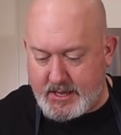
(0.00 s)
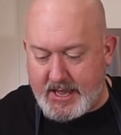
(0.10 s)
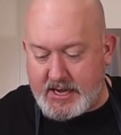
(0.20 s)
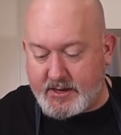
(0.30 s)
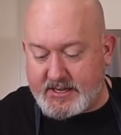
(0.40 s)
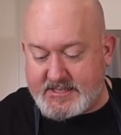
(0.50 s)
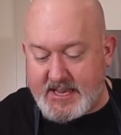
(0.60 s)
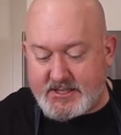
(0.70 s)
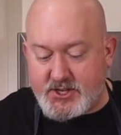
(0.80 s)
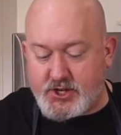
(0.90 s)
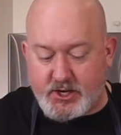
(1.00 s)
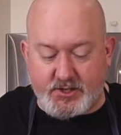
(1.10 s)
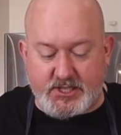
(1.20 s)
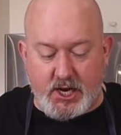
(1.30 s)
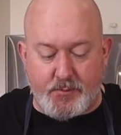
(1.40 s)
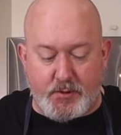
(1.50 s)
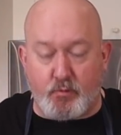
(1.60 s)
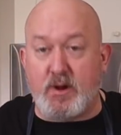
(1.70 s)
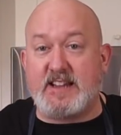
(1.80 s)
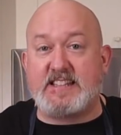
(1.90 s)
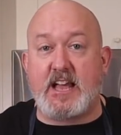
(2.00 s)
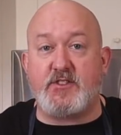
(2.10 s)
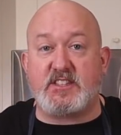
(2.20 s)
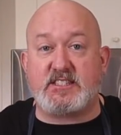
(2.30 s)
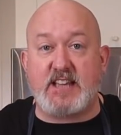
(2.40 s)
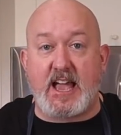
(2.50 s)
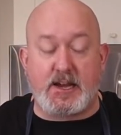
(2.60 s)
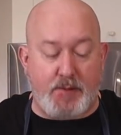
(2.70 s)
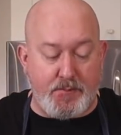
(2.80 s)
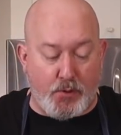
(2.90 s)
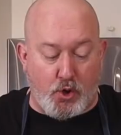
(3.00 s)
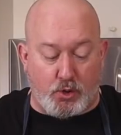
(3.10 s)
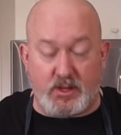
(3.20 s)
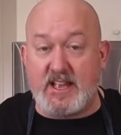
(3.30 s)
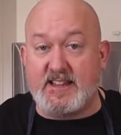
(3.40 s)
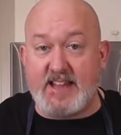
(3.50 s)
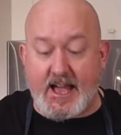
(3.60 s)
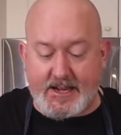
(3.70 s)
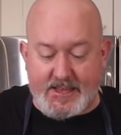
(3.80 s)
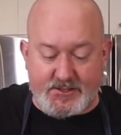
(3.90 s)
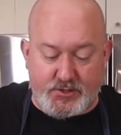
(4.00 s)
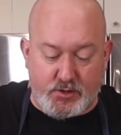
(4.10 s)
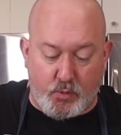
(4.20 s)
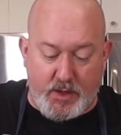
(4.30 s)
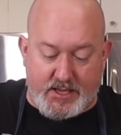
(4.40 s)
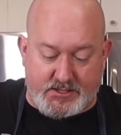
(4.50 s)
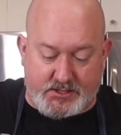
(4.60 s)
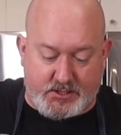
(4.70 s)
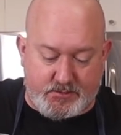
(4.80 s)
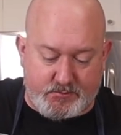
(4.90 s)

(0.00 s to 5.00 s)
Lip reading: And I'm going to take this sugar syrup and run it down the side of my bowl, not into the whisk.